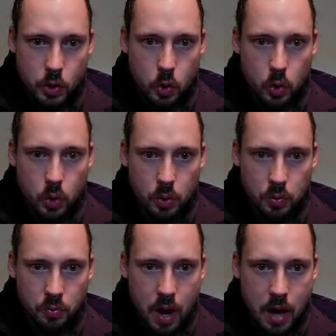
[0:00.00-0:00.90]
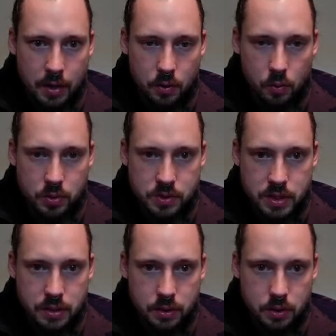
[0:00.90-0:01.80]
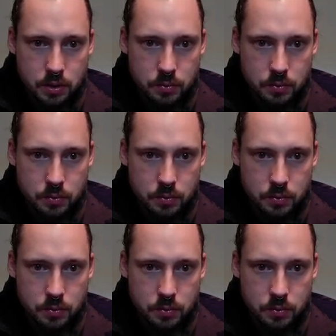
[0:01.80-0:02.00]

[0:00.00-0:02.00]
whole rocket ordeal,